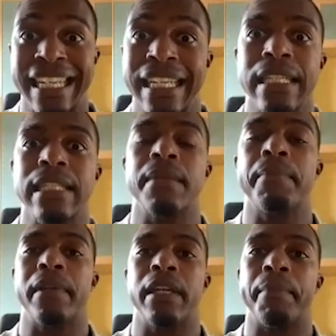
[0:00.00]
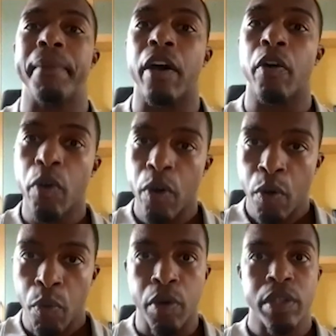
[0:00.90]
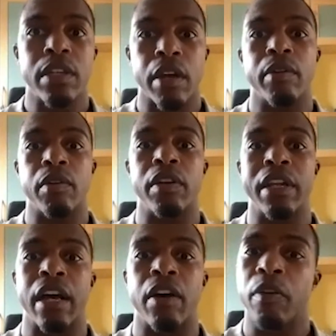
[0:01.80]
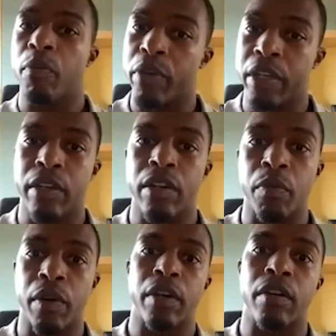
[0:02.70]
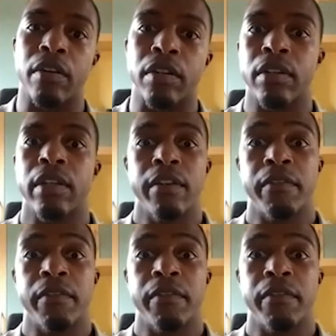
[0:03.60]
It's simply about what's going on now and what you're going to work on